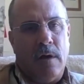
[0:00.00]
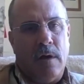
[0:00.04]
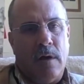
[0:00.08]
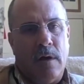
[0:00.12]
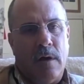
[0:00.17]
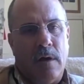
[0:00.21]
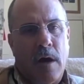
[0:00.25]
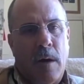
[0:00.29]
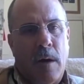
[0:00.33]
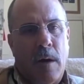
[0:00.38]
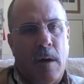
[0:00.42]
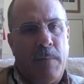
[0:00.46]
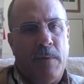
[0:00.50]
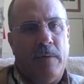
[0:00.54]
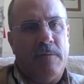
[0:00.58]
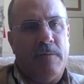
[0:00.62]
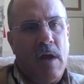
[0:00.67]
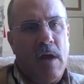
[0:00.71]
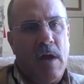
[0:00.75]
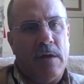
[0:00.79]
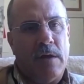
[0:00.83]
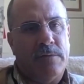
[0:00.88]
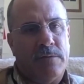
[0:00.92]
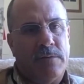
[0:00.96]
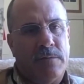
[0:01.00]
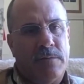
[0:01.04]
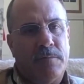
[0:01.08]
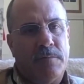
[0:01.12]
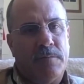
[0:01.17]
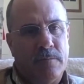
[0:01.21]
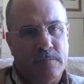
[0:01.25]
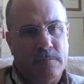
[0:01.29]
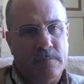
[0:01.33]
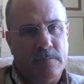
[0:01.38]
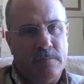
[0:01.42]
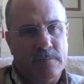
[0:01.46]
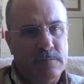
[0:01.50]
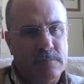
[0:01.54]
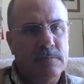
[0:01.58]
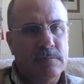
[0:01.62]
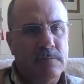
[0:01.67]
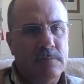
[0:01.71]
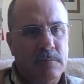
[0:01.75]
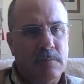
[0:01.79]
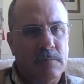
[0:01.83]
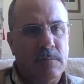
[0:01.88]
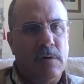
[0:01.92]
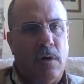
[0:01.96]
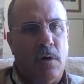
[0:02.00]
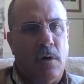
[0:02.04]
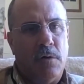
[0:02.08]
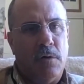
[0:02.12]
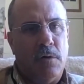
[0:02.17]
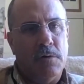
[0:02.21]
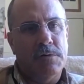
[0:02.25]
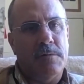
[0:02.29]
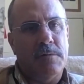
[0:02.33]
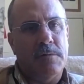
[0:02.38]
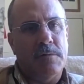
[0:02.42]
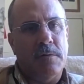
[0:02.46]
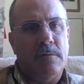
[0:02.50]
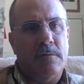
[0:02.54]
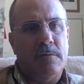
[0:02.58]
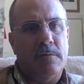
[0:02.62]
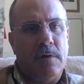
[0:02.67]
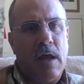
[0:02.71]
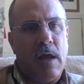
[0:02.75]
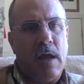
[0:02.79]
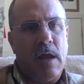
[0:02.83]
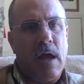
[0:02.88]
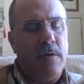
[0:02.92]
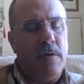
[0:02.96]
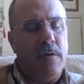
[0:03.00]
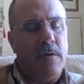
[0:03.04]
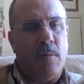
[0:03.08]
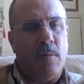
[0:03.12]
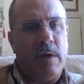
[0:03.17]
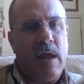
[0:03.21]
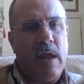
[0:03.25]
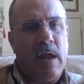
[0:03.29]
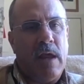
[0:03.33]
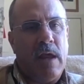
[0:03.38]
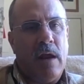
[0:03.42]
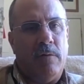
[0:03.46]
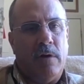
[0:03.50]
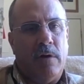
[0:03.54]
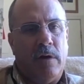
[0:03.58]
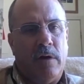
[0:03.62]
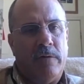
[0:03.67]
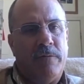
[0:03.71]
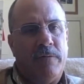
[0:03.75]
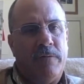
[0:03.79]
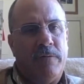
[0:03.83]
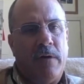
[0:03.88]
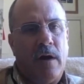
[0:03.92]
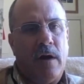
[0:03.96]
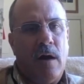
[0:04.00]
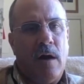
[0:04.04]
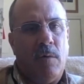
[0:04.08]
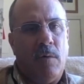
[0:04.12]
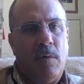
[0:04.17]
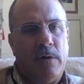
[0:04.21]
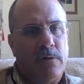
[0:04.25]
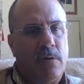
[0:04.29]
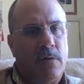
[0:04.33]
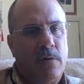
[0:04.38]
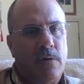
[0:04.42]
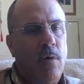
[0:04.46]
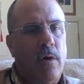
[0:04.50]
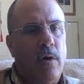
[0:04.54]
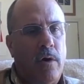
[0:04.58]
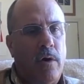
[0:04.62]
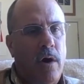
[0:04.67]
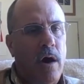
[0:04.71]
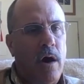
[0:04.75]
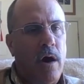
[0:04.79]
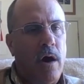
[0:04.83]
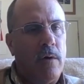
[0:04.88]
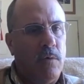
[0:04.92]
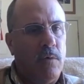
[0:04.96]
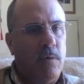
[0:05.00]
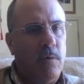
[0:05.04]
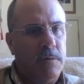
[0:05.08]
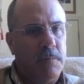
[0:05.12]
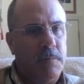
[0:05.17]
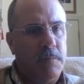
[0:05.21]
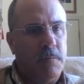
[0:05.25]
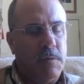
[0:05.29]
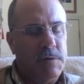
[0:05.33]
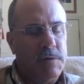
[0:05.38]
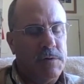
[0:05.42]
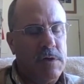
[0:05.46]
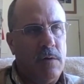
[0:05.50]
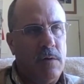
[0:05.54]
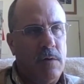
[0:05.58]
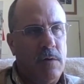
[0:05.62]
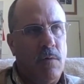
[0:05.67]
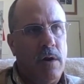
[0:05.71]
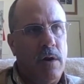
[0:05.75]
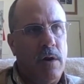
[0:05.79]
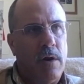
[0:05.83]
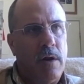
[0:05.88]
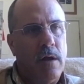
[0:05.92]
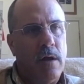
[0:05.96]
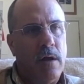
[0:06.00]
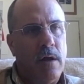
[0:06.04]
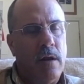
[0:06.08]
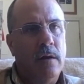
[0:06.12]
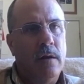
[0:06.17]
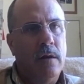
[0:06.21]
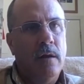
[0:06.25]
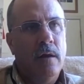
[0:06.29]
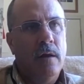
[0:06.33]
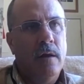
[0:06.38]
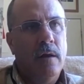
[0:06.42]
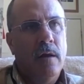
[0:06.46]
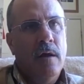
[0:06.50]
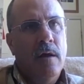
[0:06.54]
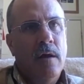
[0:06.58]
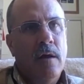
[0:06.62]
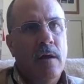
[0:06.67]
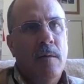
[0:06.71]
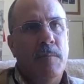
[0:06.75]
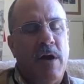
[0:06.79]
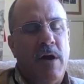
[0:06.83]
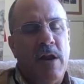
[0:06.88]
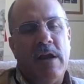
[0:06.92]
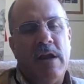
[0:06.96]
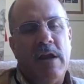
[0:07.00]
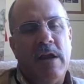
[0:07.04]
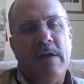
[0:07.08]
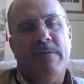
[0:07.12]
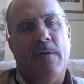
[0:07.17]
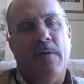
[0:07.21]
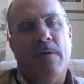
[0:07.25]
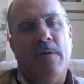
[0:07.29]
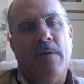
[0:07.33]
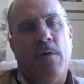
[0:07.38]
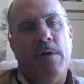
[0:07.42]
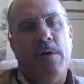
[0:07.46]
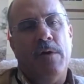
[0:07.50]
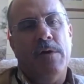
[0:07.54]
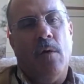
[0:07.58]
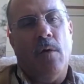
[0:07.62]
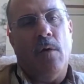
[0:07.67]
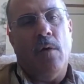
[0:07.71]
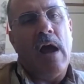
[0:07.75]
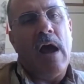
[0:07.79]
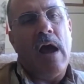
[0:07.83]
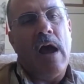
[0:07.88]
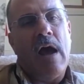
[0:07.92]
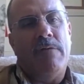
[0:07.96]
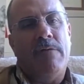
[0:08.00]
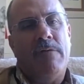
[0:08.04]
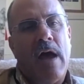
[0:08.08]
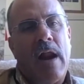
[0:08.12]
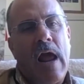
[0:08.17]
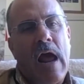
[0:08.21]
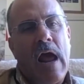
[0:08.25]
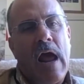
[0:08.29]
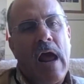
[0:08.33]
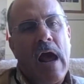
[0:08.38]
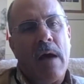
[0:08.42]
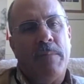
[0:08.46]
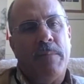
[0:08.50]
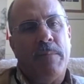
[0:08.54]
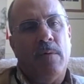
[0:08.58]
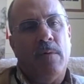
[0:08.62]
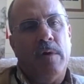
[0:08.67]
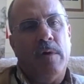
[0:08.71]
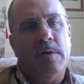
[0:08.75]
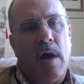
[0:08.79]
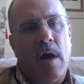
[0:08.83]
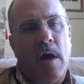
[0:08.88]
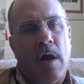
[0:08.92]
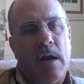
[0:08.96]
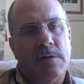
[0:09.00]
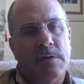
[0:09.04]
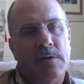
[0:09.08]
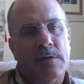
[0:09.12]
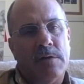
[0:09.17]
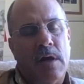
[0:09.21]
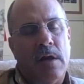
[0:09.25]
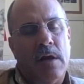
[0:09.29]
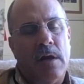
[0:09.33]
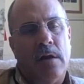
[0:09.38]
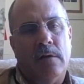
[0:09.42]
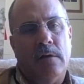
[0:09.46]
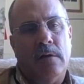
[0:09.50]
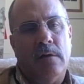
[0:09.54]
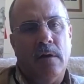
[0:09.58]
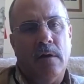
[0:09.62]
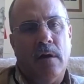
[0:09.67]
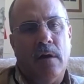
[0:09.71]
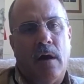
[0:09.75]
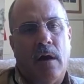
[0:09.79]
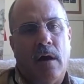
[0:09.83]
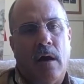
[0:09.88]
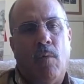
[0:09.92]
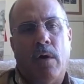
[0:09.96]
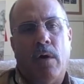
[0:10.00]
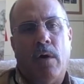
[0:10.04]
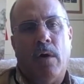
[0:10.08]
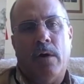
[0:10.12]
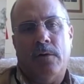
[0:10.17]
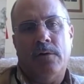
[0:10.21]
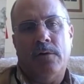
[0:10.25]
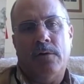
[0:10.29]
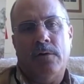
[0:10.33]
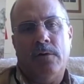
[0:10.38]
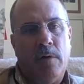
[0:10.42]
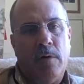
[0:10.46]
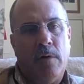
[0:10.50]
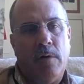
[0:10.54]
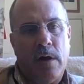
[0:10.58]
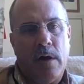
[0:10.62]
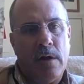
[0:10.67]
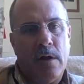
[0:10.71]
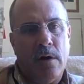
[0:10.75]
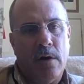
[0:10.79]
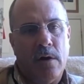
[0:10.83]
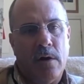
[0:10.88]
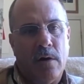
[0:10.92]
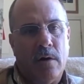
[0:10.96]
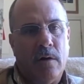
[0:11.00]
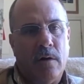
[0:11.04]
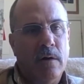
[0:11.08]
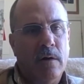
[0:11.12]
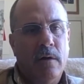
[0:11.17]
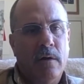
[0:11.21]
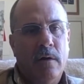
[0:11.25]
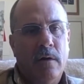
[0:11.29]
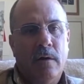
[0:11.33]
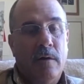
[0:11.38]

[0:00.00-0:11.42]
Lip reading: a couple of deaths close together that we can't really figure out what's going on, we'll send one in. But even if we don't have that happen, we try to send one or two in a year,